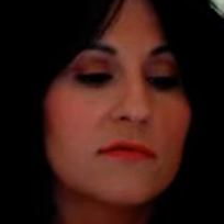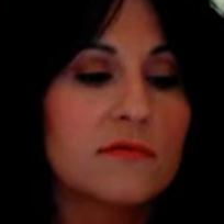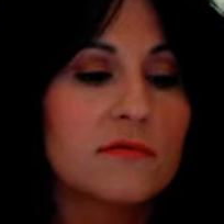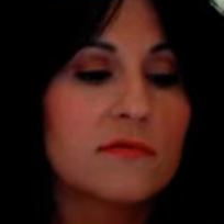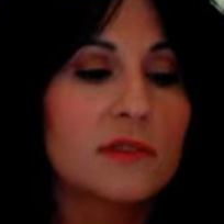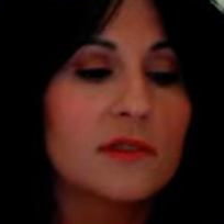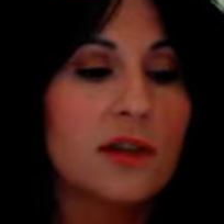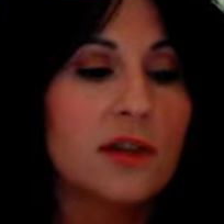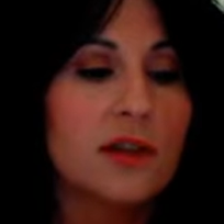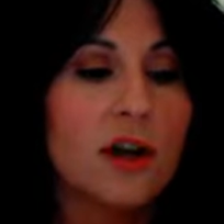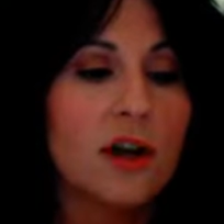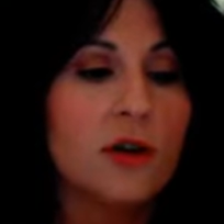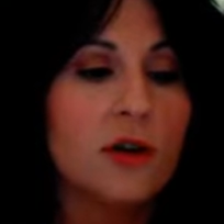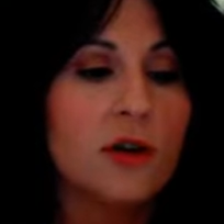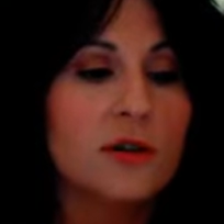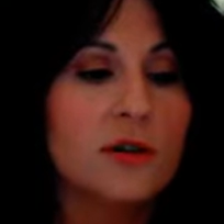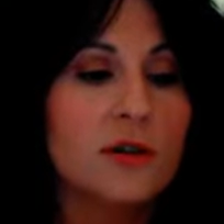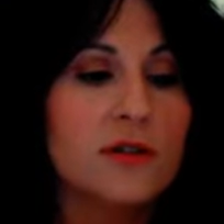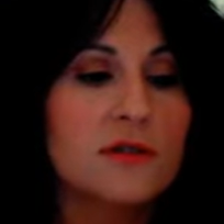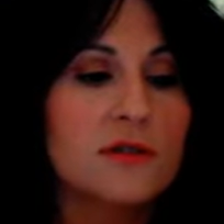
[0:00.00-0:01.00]
You know,
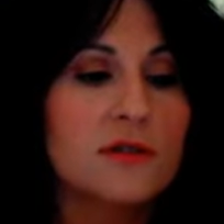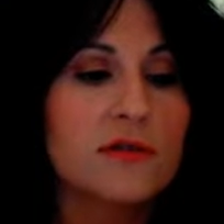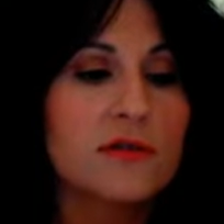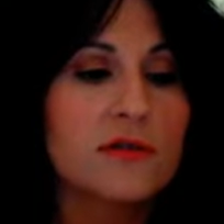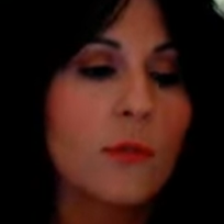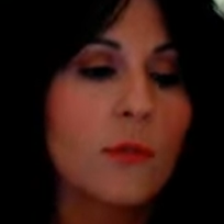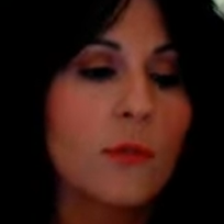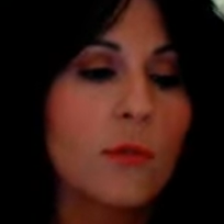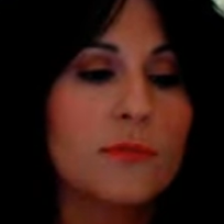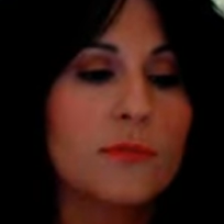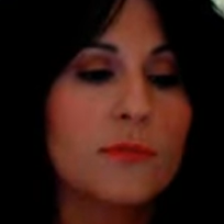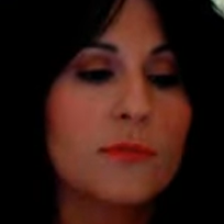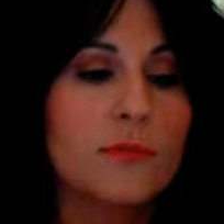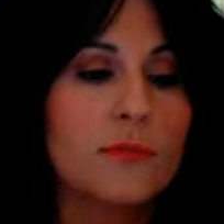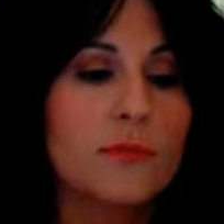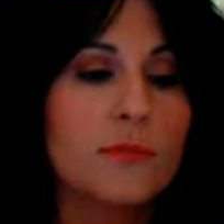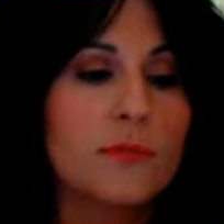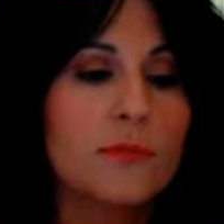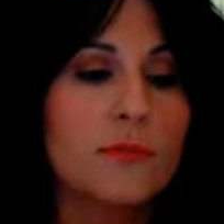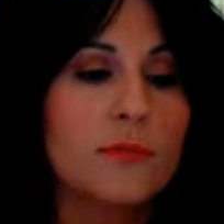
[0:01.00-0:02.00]
it's just the
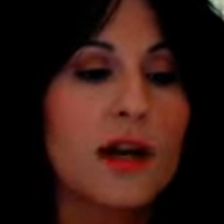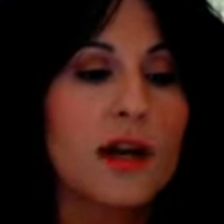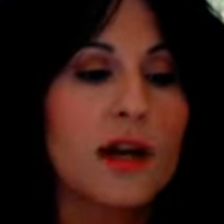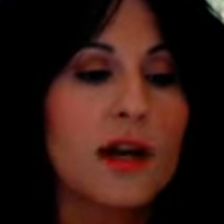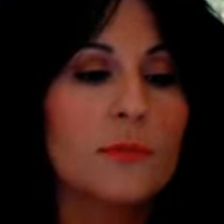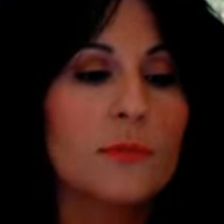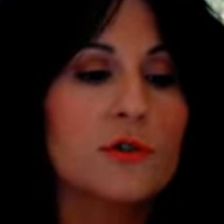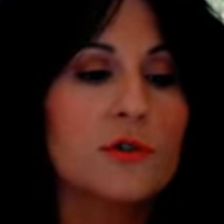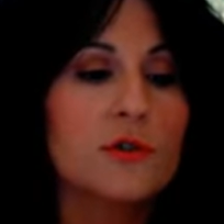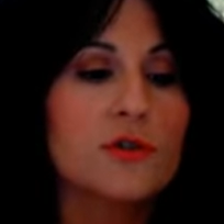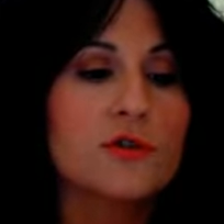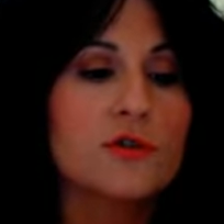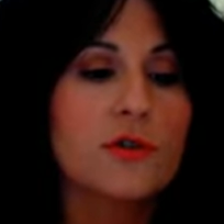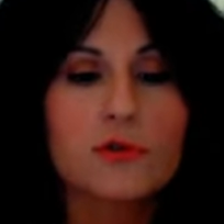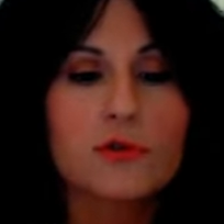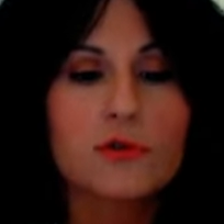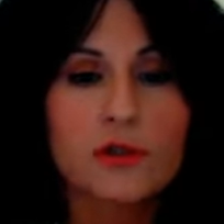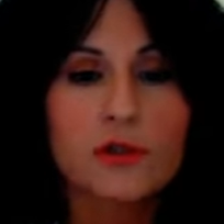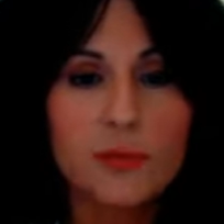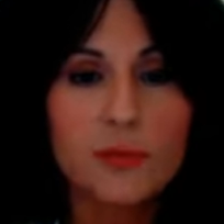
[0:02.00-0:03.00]
body
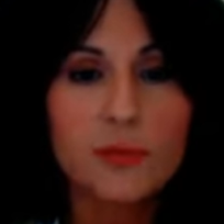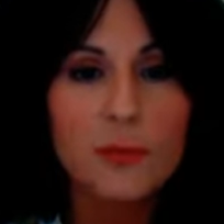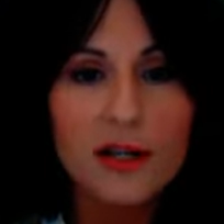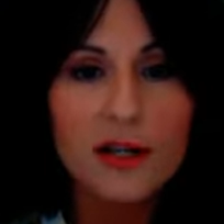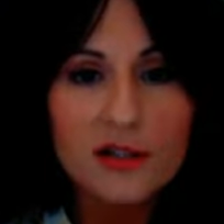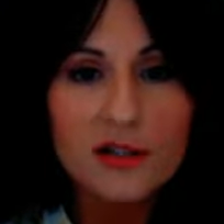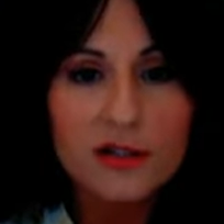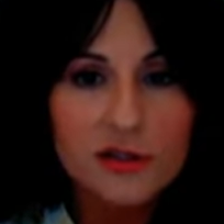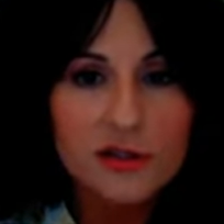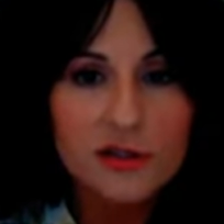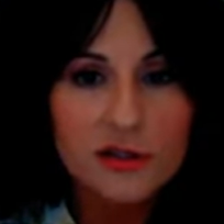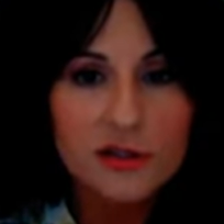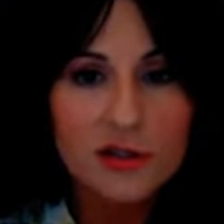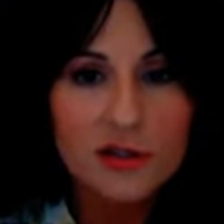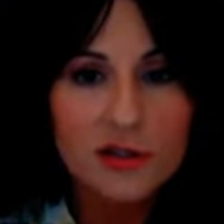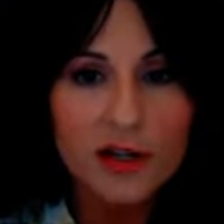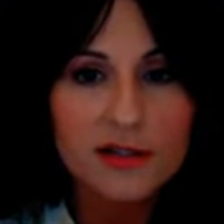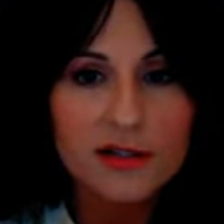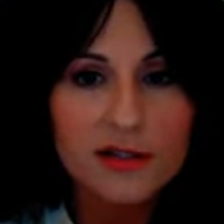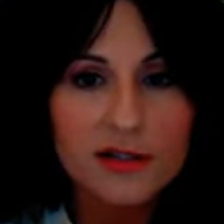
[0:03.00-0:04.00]
moisturizer Express because it's just
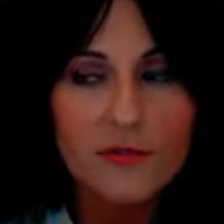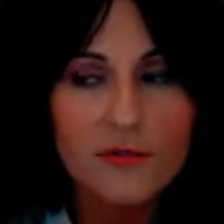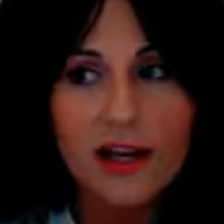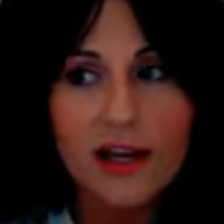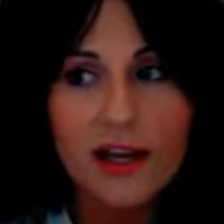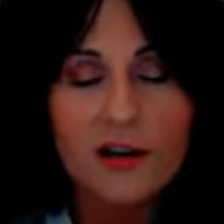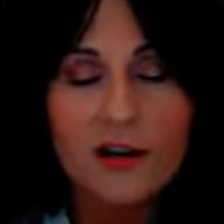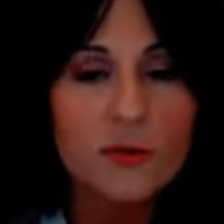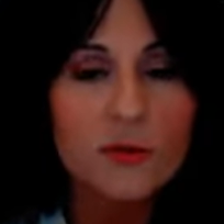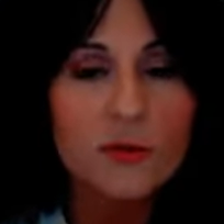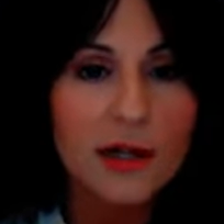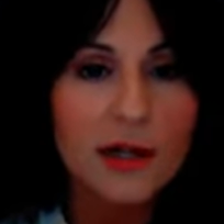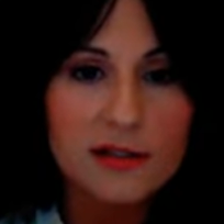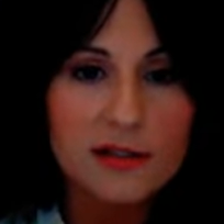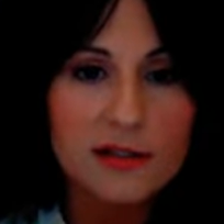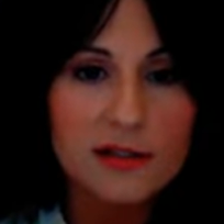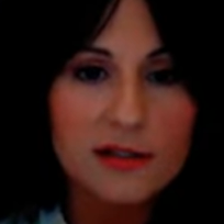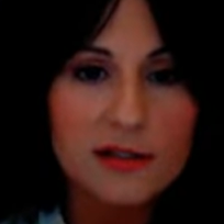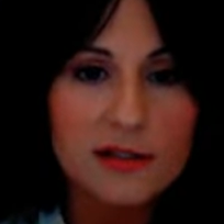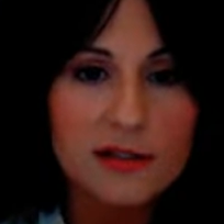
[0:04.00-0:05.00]
like a self-tanner, but I
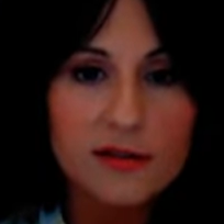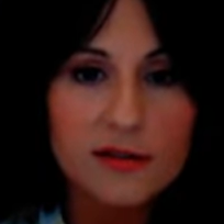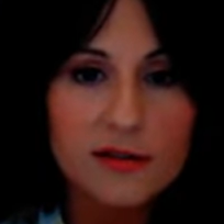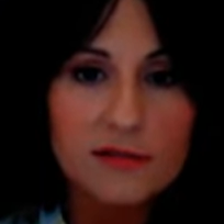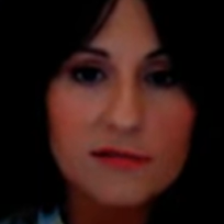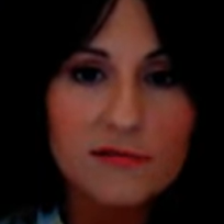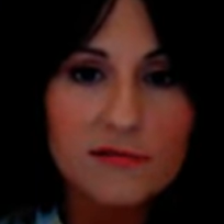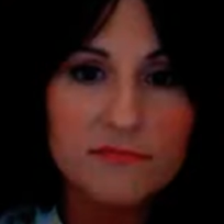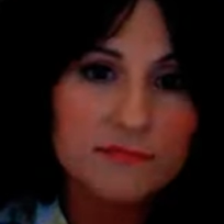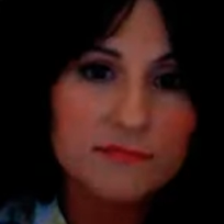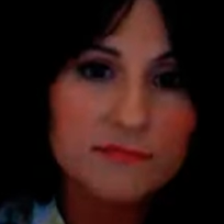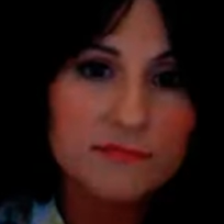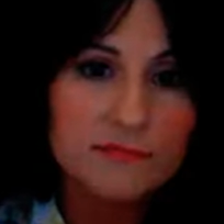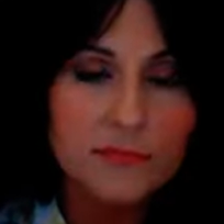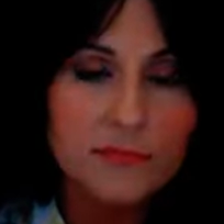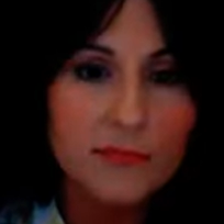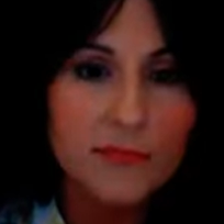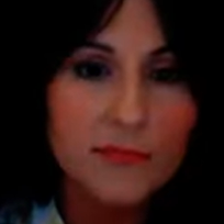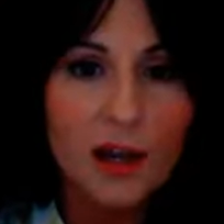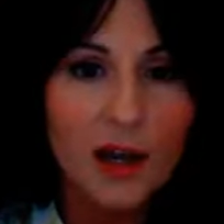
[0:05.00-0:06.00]
guess it's,
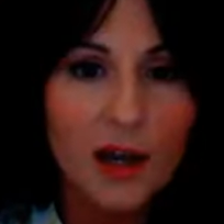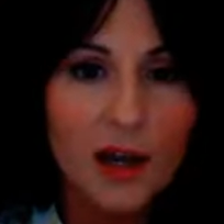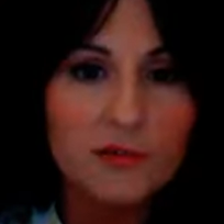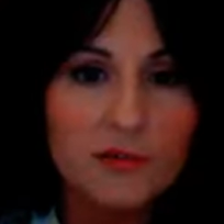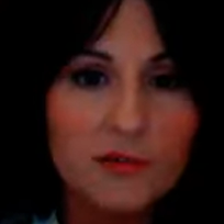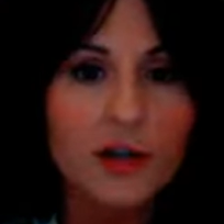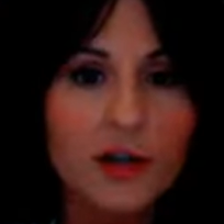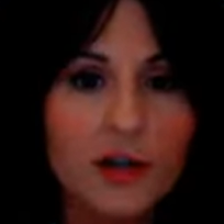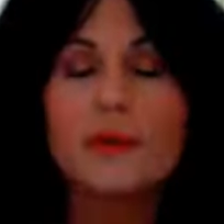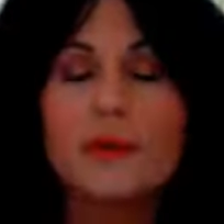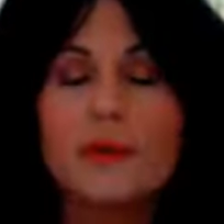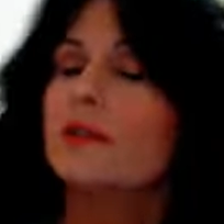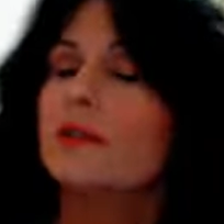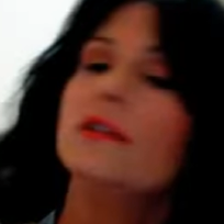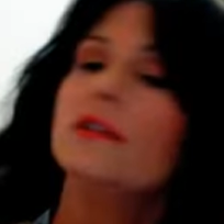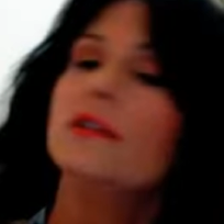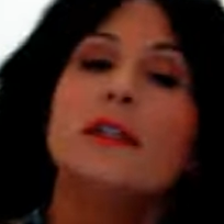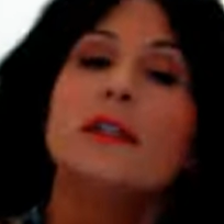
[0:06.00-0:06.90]
I don't know, but